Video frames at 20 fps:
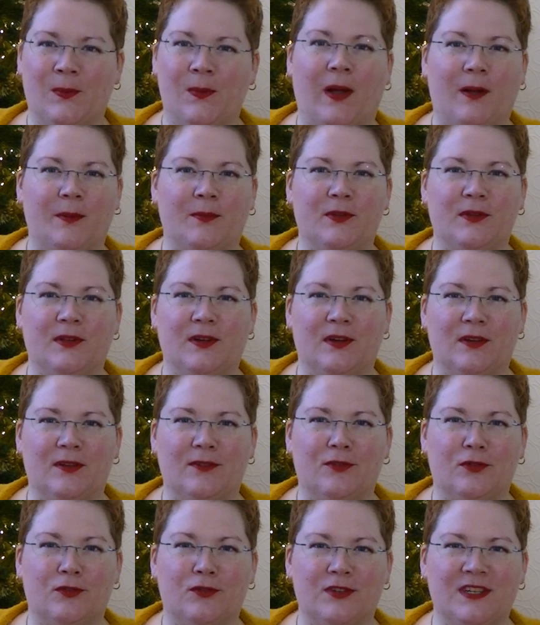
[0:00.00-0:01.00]
Welcome to the
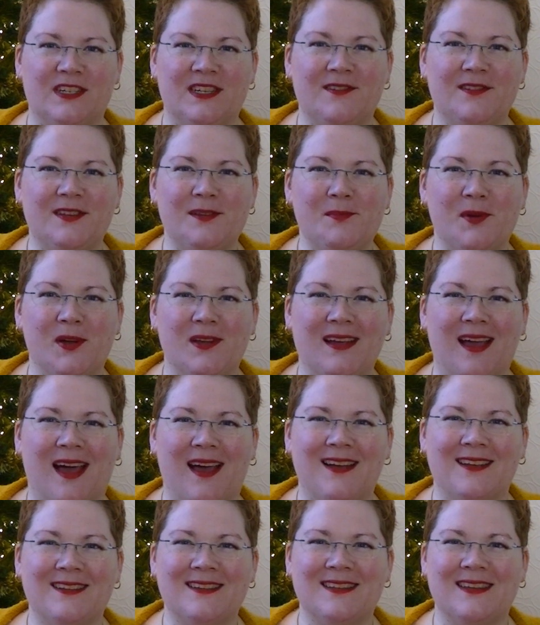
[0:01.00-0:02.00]
Colourful Creativity
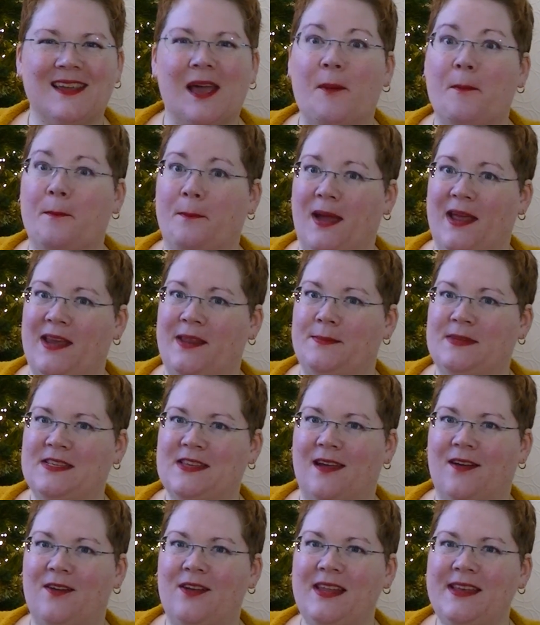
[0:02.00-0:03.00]
podcast. My name is
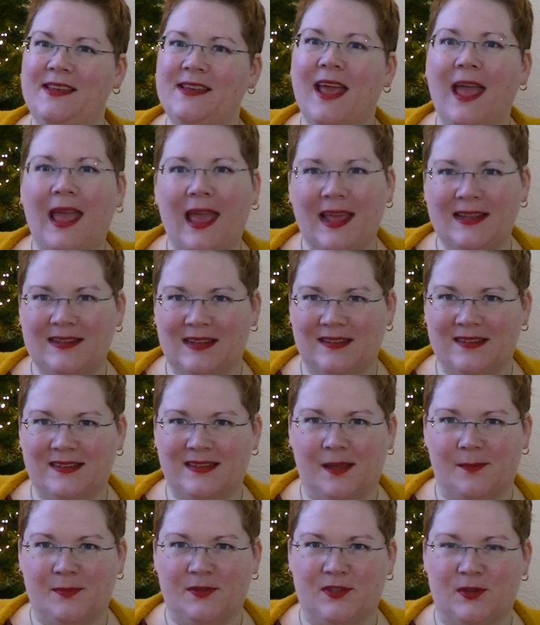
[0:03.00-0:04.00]
Carolien and this is
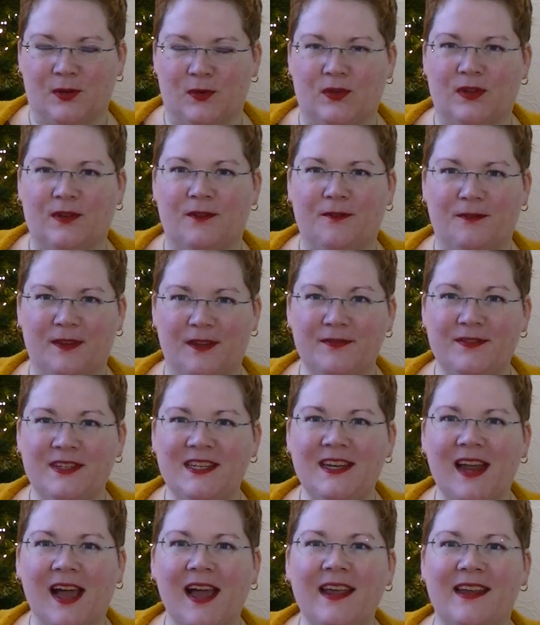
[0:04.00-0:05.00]
episode
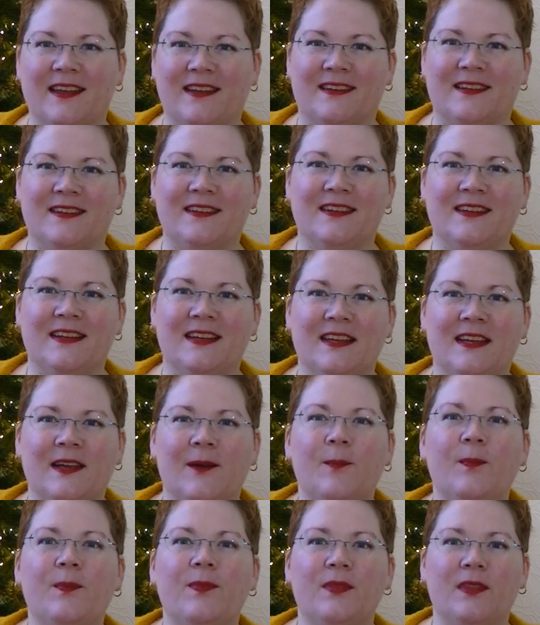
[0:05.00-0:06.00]
59.
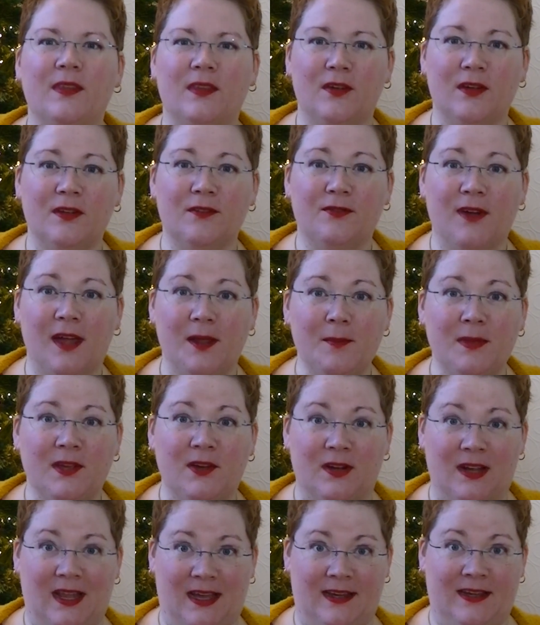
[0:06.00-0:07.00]
You can find me
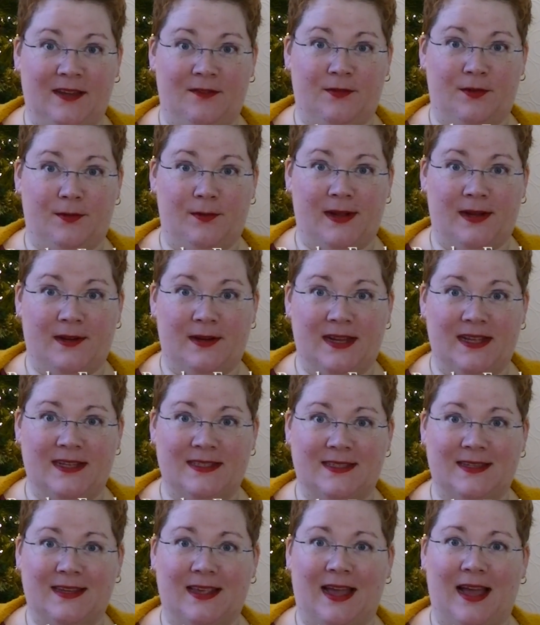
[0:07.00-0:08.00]
online everywhere
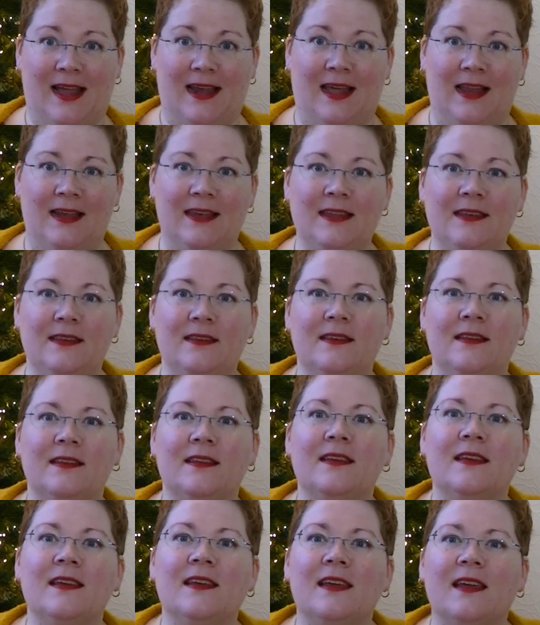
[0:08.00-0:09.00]
as Kralalien.
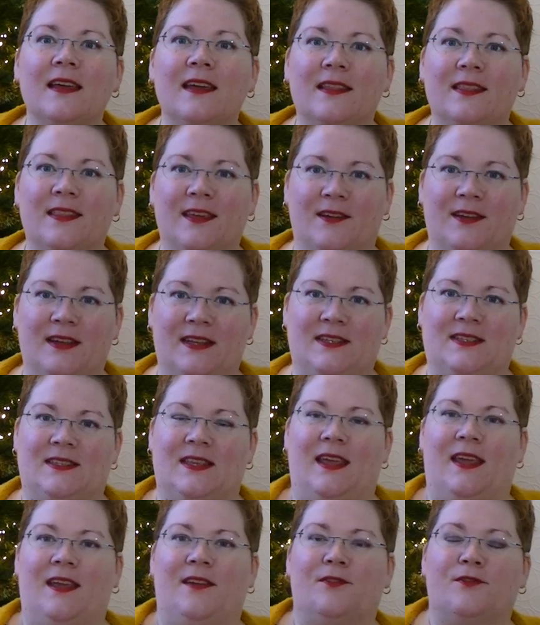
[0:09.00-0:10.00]
There is
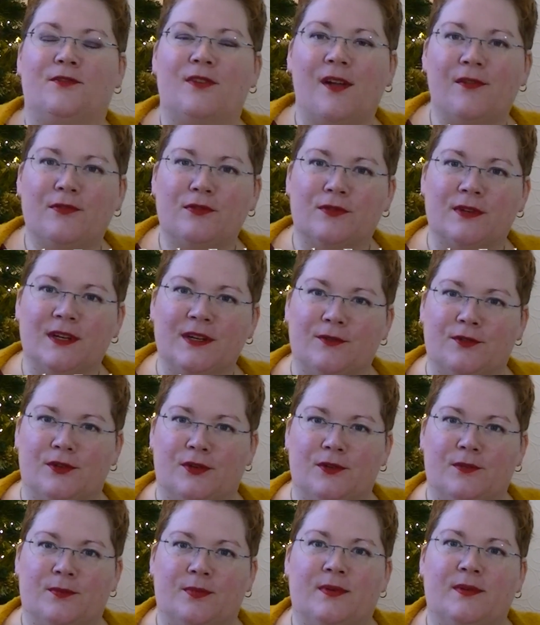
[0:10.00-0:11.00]
a Ravelry
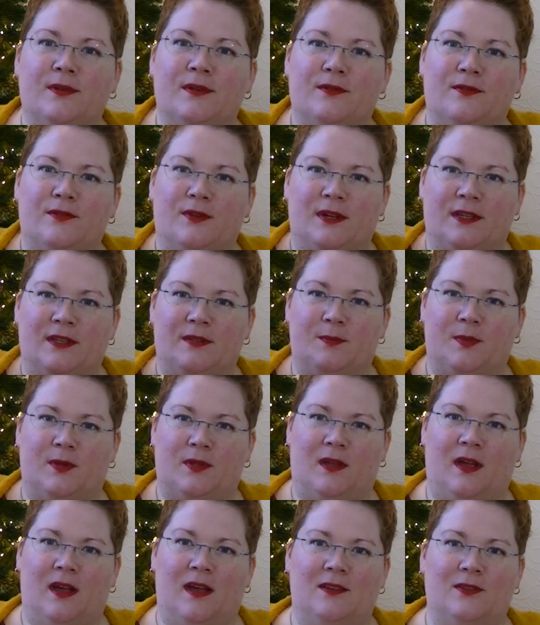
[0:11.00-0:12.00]
group for this
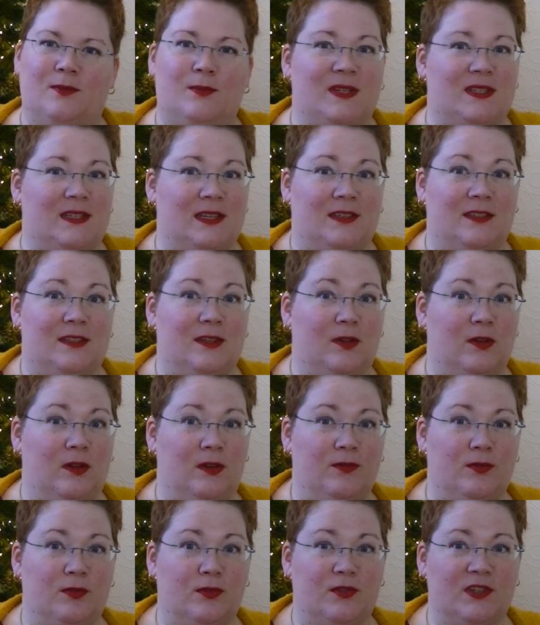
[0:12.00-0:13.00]
podcast, which is the
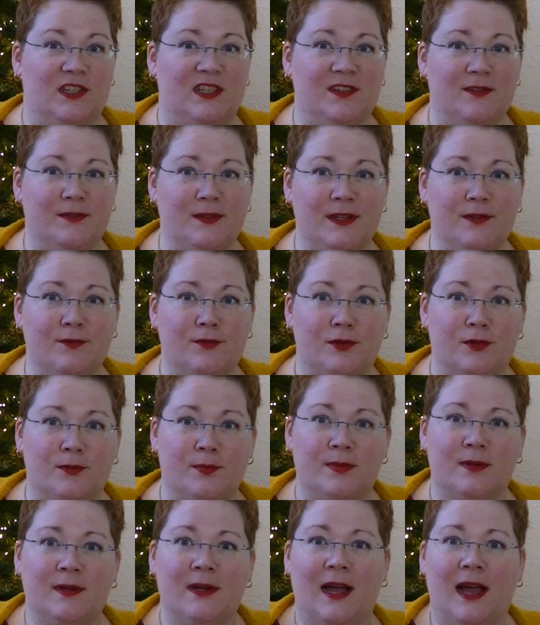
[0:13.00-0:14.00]
Colourful Creativity
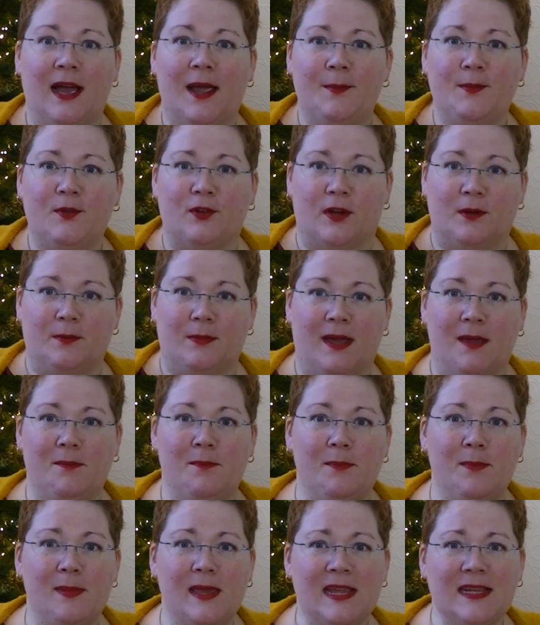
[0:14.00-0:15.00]
group. I'm joined by
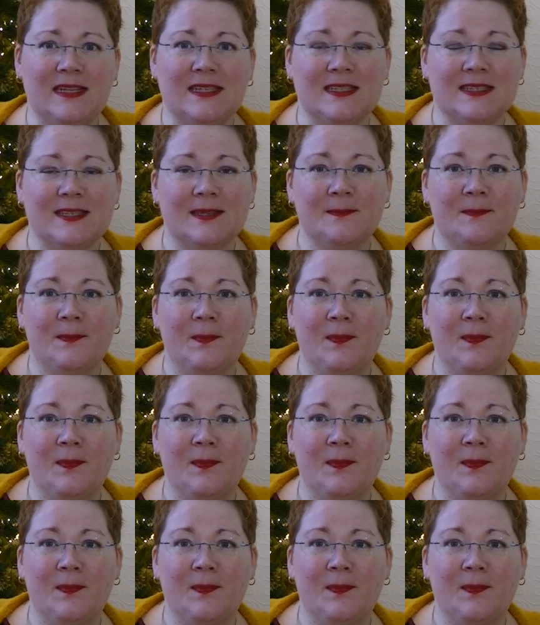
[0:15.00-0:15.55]
Binks.